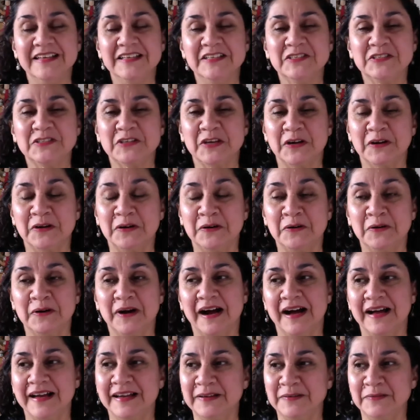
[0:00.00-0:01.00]
So
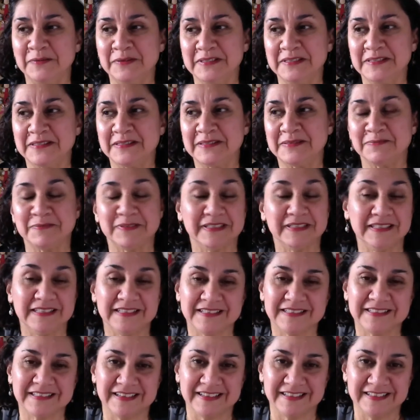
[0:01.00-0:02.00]
I was really
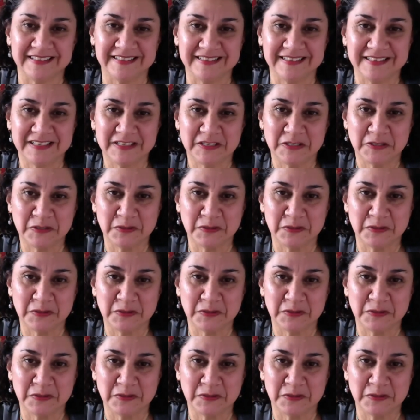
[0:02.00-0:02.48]
excited